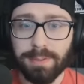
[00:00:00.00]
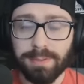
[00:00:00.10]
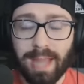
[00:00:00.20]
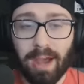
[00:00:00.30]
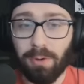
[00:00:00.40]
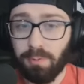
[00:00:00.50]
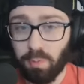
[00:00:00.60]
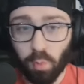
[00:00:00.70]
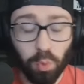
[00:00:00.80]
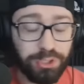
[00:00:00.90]
Now,
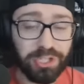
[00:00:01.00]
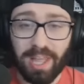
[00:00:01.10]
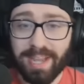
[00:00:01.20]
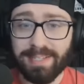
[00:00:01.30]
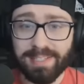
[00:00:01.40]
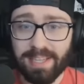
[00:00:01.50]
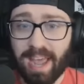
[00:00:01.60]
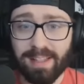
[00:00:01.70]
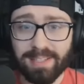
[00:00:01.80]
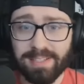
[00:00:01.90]
would you like to see
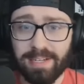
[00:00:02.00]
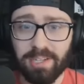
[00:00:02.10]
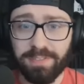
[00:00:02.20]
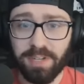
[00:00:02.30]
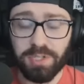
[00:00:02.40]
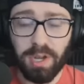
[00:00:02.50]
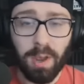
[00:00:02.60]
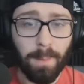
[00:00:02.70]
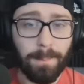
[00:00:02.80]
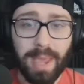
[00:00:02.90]
Alex Nedeljkovic
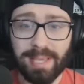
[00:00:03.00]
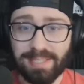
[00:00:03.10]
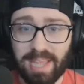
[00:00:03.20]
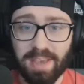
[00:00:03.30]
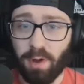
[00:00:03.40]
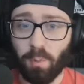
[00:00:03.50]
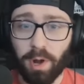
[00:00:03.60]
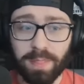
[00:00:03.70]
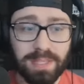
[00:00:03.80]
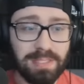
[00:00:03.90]
make a save on
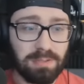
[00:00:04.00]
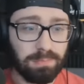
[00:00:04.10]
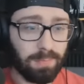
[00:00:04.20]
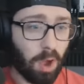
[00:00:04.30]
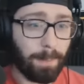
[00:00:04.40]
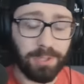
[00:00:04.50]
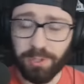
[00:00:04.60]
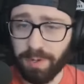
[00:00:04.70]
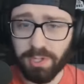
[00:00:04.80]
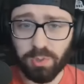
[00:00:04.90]
one of these
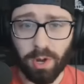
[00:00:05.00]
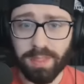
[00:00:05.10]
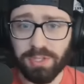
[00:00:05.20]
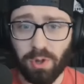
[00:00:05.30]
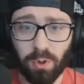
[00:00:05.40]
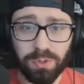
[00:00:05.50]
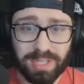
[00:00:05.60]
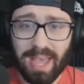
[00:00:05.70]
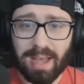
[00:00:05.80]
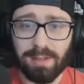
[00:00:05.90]
opportunities, one of these goals?
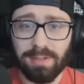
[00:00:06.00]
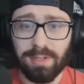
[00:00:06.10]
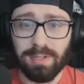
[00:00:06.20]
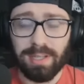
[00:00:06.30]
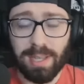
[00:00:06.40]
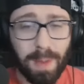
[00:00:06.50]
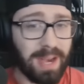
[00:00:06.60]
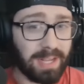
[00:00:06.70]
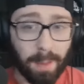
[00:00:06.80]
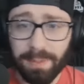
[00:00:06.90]
Yeah, he made
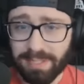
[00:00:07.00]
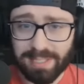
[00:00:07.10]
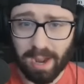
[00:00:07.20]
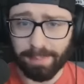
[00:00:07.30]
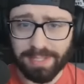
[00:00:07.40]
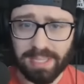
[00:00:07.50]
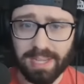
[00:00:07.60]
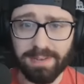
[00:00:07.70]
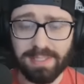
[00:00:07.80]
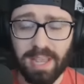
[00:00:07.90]
a couple of timely
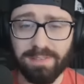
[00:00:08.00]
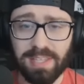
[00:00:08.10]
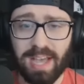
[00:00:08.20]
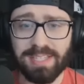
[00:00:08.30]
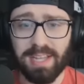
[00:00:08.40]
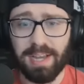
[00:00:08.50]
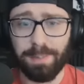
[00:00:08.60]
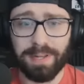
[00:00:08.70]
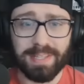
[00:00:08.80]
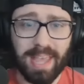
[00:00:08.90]
saves last night,
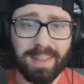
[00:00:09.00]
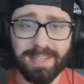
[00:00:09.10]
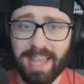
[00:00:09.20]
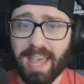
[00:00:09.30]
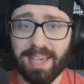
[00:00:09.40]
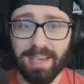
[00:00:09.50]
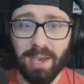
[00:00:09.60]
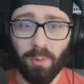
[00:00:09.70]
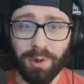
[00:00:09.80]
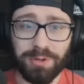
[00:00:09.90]
but at the end of the day,
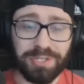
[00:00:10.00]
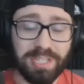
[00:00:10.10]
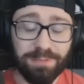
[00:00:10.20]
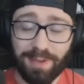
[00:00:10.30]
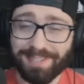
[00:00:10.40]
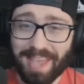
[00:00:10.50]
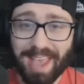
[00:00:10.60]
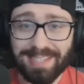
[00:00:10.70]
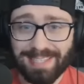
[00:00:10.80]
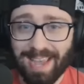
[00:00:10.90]
when your defense
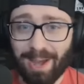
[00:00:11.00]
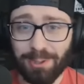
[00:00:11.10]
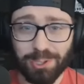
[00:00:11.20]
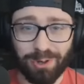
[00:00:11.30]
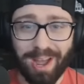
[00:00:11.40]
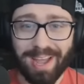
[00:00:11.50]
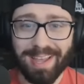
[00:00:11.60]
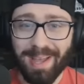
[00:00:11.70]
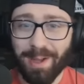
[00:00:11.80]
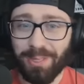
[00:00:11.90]
hangs you out to dry
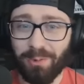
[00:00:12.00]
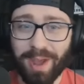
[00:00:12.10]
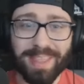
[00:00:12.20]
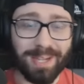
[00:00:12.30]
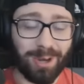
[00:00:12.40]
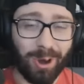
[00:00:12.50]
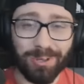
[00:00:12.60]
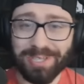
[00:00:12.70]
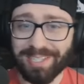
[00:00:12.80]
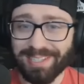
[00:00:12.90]
the way that
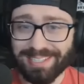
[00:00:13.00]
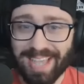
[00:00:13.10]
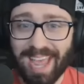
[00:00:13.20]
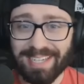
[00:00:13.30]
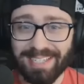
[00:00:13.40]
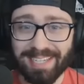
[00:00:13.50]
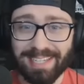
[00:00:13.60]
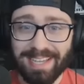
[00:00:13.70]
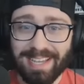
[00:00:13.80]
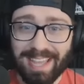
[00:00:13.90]
Karlsson and Letang did,
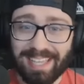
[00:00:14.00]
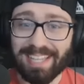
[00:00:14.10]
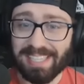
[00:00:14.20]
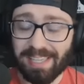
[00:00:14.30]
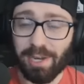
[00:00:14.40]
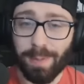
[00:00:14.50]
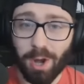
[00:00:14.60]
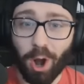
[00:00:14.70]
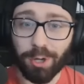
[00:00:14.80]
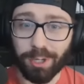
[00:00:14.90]
it gets a little bit
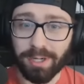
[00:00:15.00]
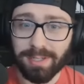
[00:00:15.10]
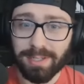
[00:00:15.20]
harder.